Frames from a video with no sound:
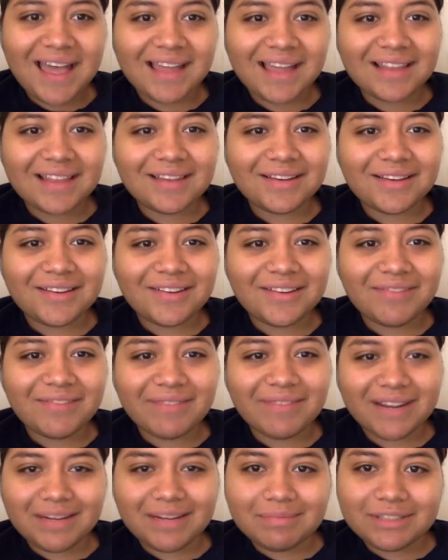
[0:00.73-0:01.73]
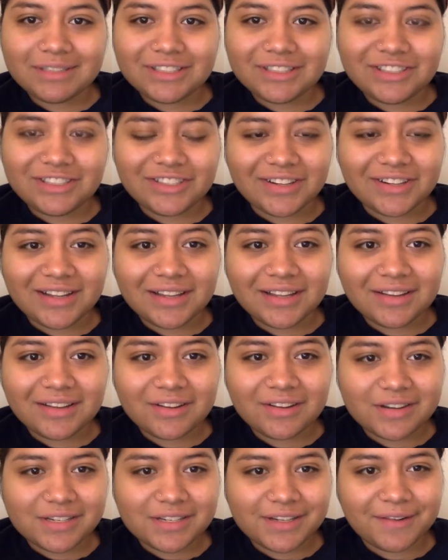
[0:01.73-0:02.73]
Hello, my name is Judith
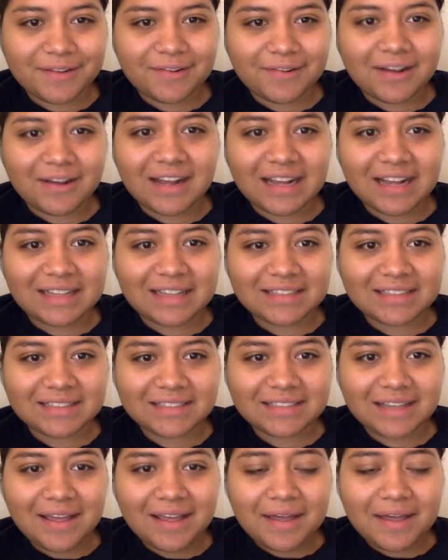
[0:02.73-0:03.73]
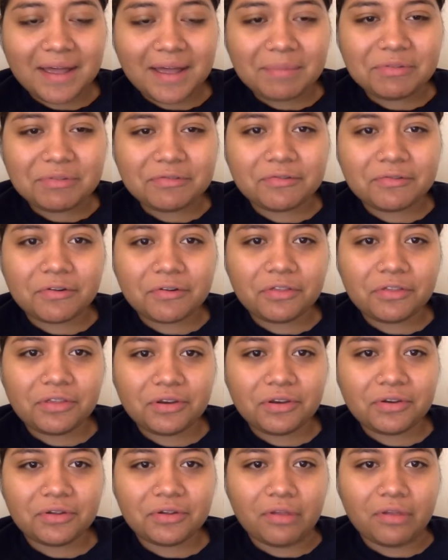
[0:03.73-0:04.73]
Garcia Rojas. I'm a fourth
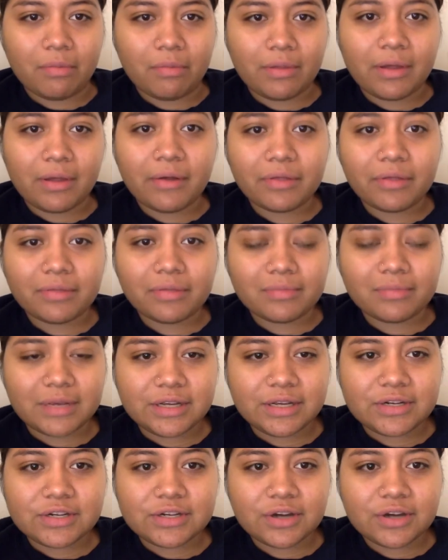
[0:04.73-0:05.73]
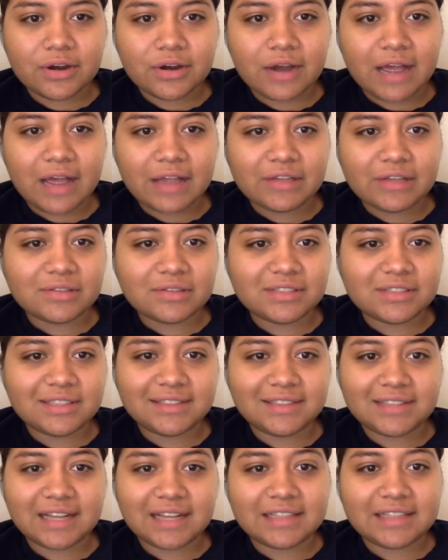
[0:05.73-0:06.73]
year global health major at UC
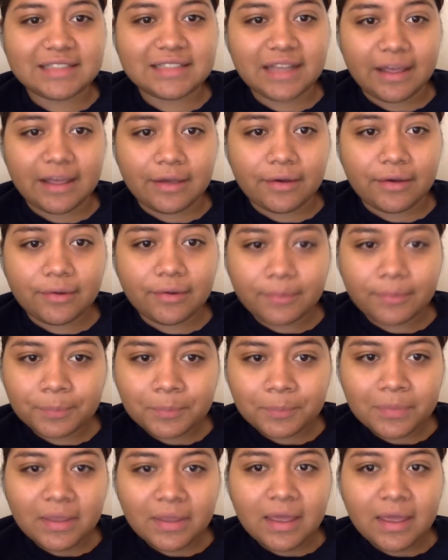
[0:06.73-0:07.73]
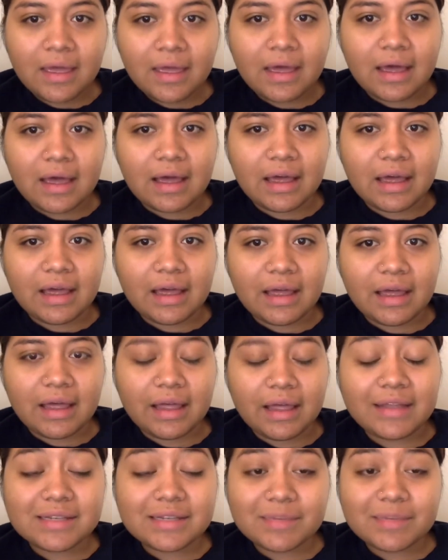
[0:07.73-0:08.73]
San Diego. Uh,
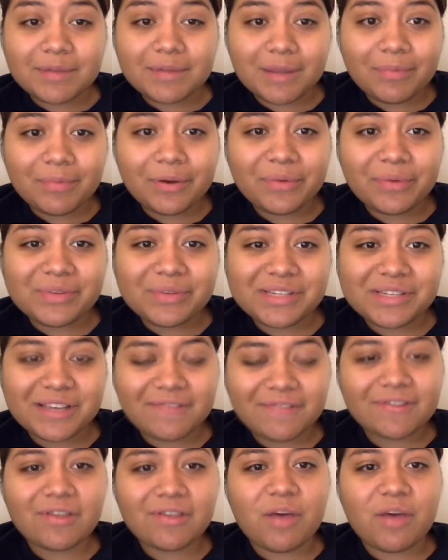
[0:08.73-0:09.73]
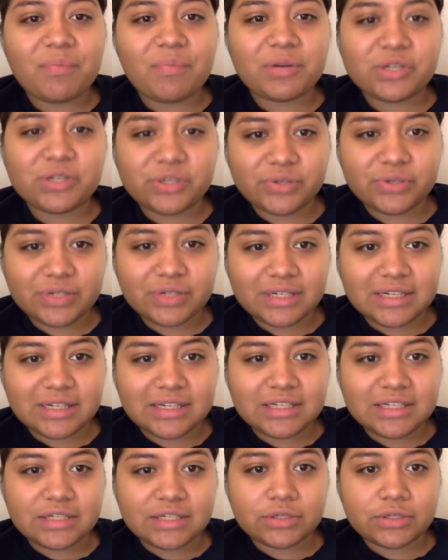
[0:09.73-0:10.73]
in September, I was given the
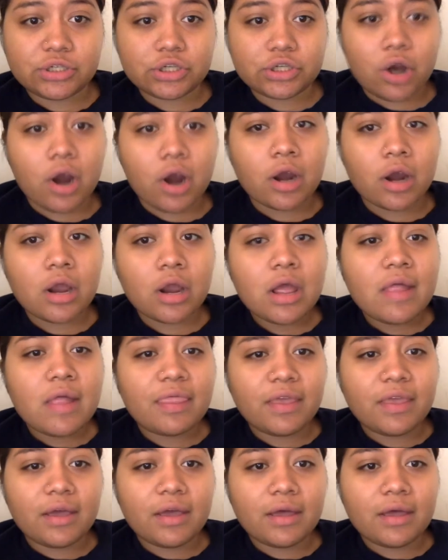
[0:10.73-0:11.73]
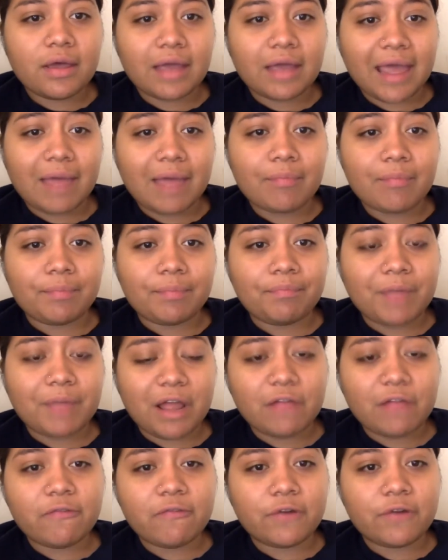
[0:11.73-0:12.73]
opportunity to start the Camp
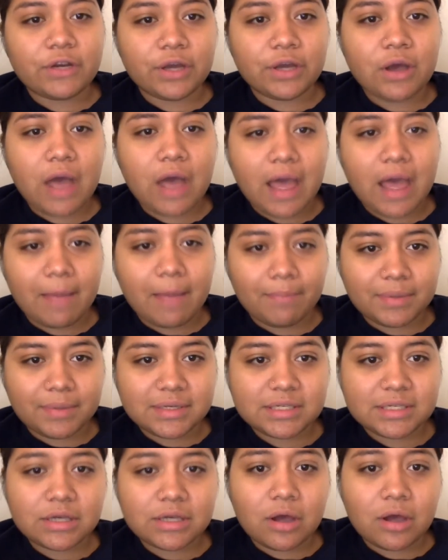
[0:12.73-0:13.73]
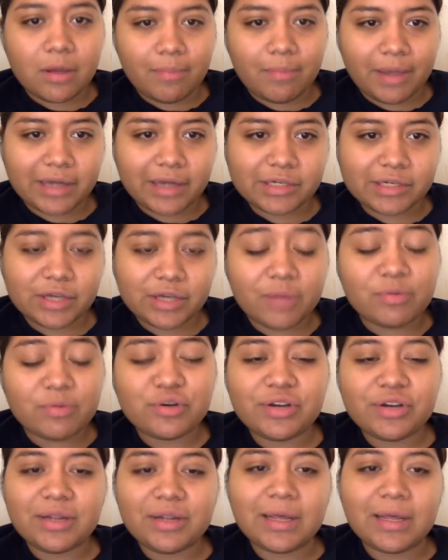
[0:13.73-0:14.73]
California Campus Compact
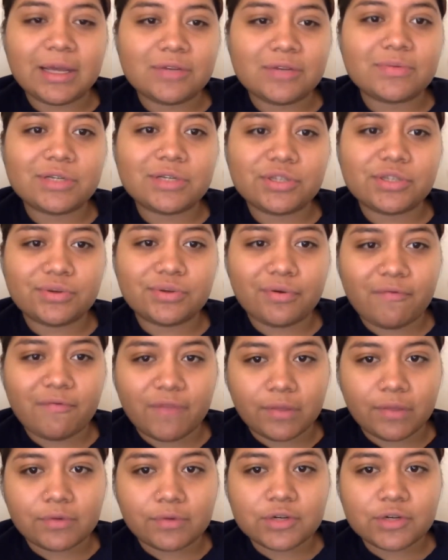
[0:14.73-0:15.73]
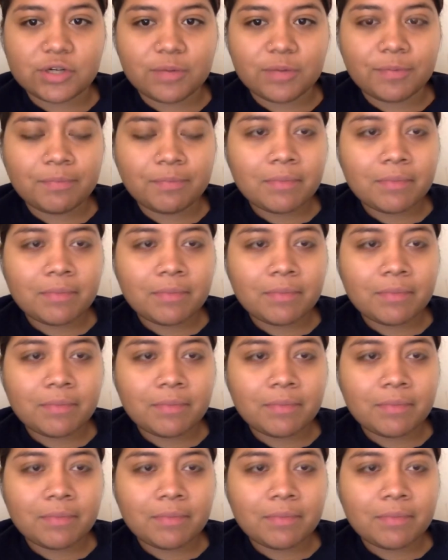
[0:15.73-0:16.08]
Community Engagement Student Fellowship.